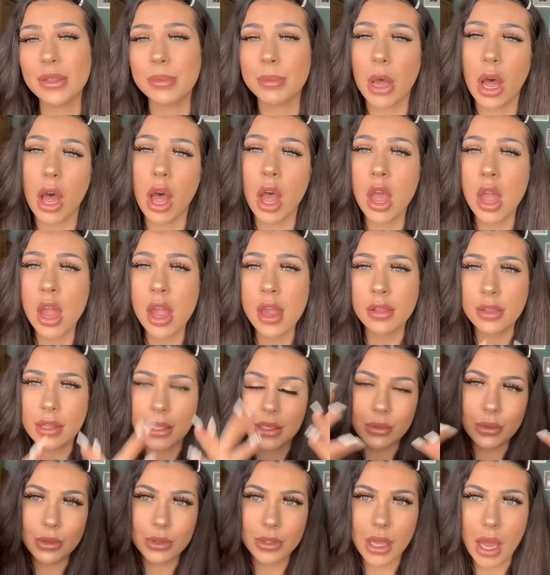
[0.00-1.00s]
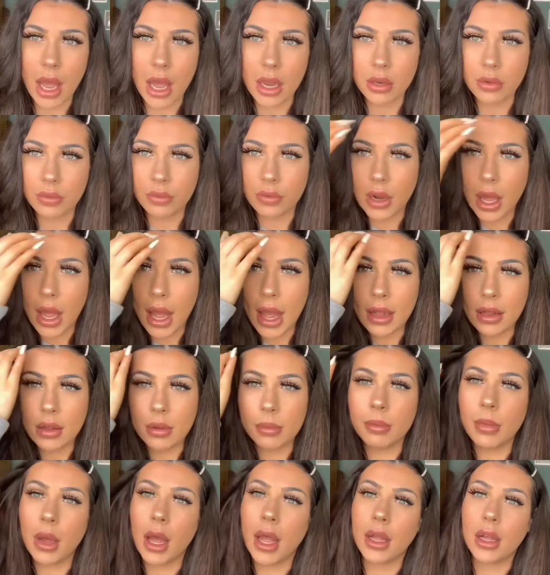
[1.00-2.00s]
But this was kind of like
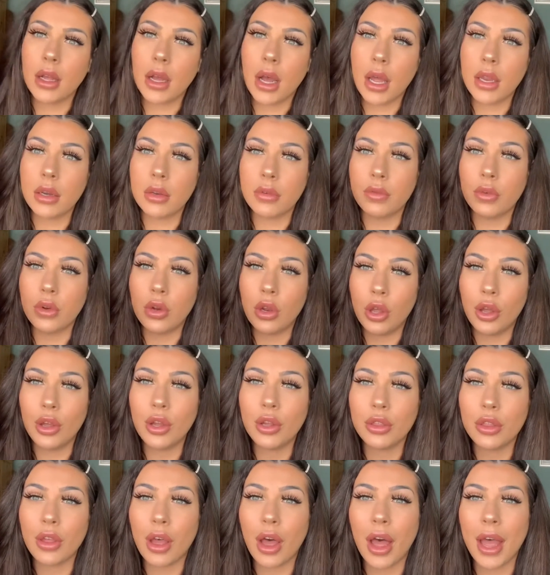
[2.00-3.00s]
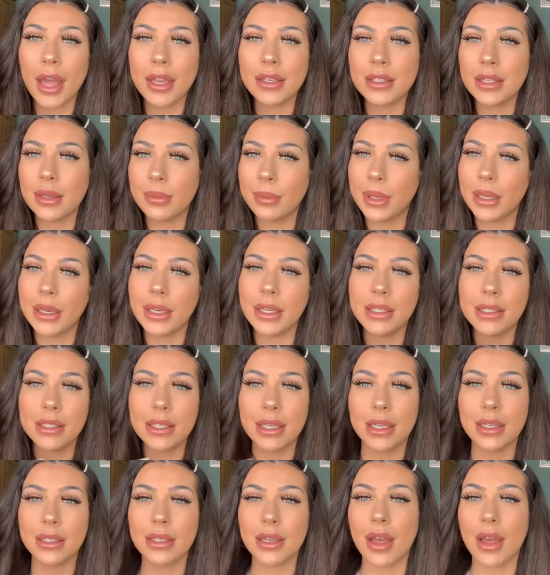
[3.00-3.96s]
my kind of look that I typically did,